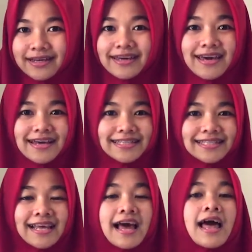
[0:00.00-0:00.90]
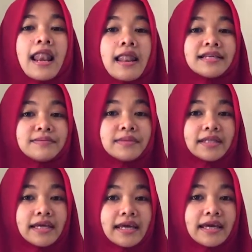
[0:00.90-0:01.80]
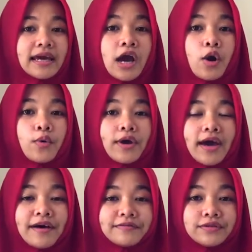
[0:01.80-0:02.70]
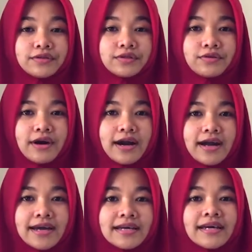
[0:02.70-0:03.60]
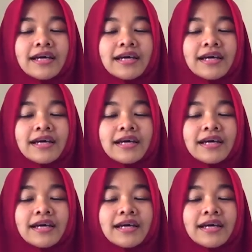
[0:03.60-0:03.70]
Yes, last meeting we have to try